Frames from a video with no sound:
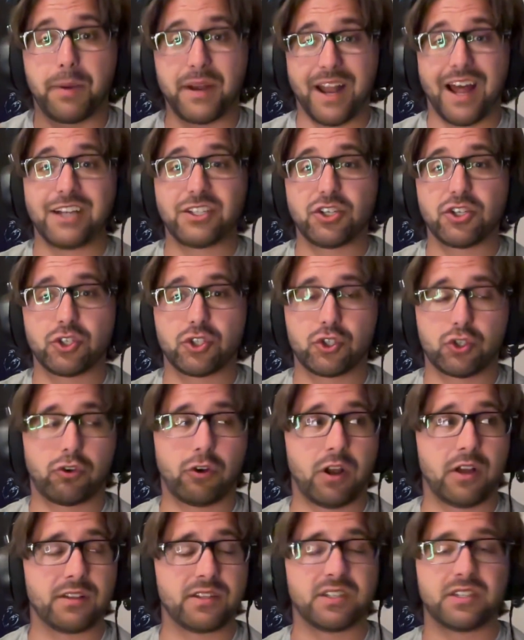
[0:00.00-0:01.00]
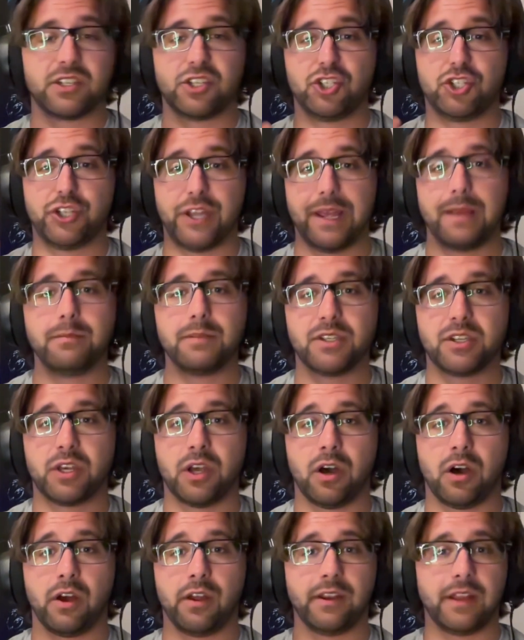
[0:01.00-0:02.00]
I just trust James
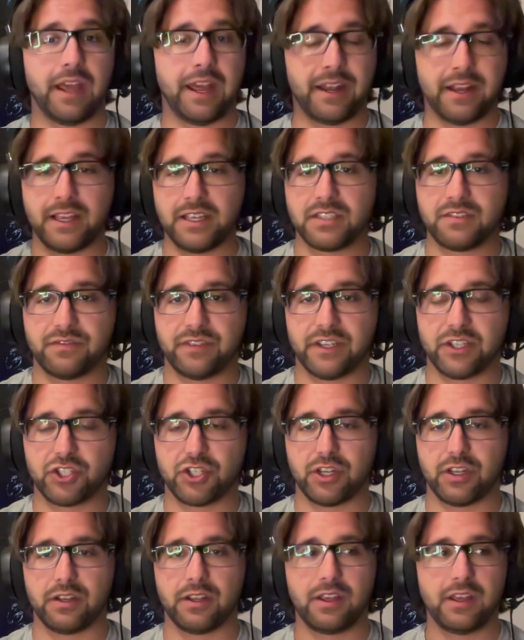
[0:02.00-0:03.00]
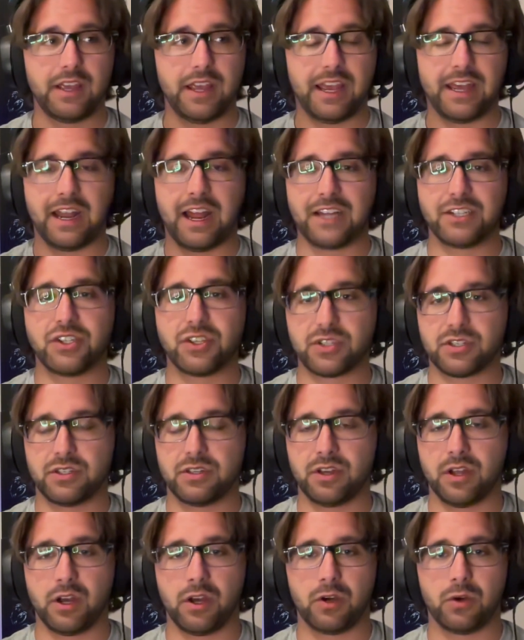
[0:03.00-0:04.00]
Gunn and his vision, and I just
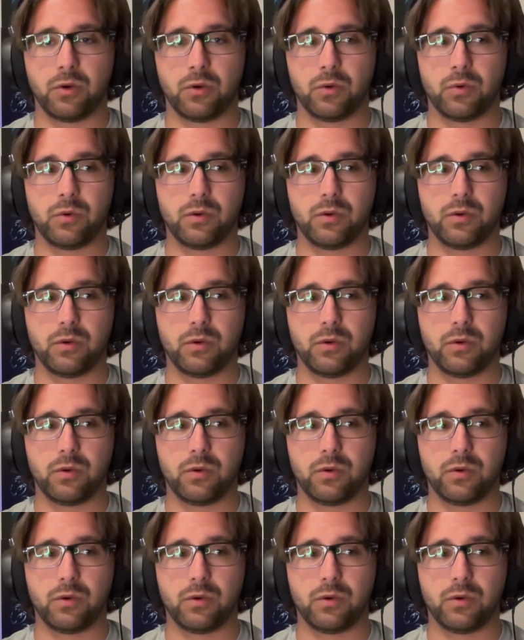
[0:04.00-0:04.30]
know,